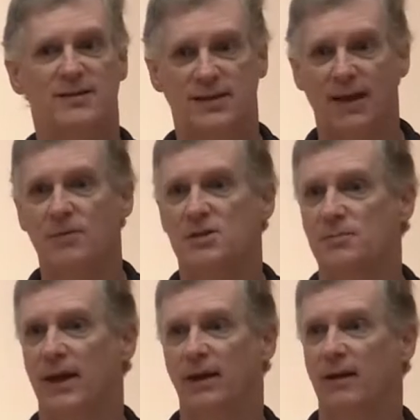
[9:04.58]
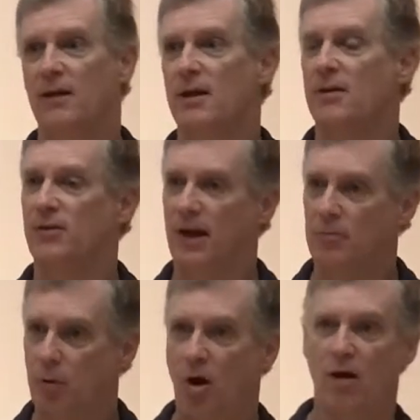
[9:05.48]
same as me, they are
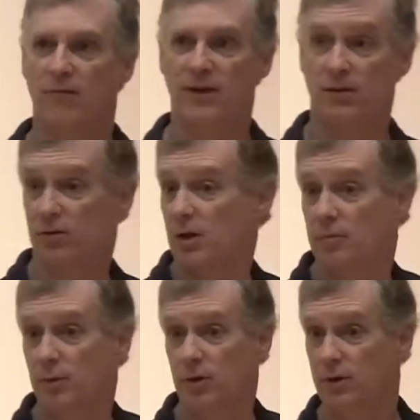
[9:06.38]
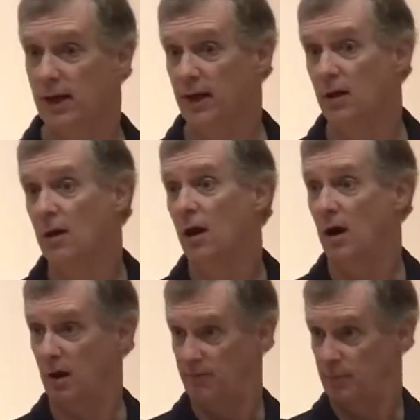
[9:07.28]
part of either the community
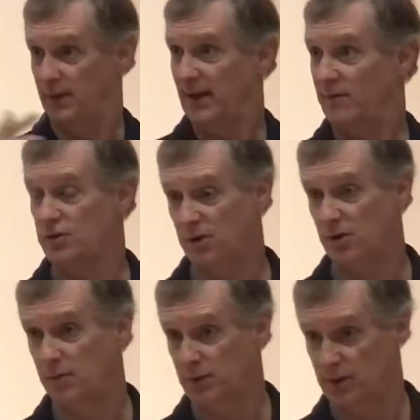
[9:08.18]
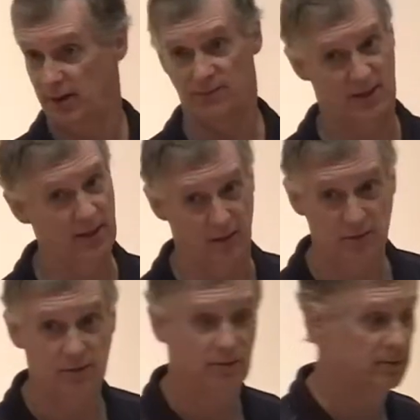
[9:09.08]
of believers or the community of sinners,